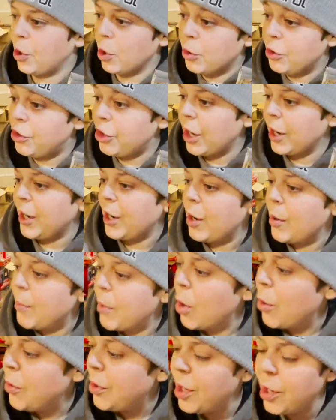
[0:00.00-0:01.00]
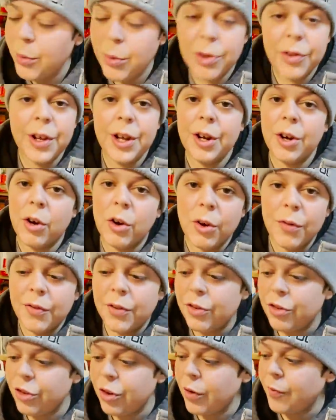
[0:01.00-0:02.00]
go check him out. I will link all of
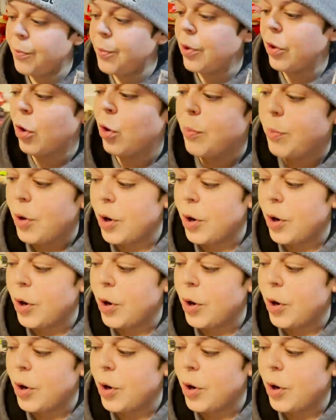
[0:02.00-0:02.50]
his stuff below.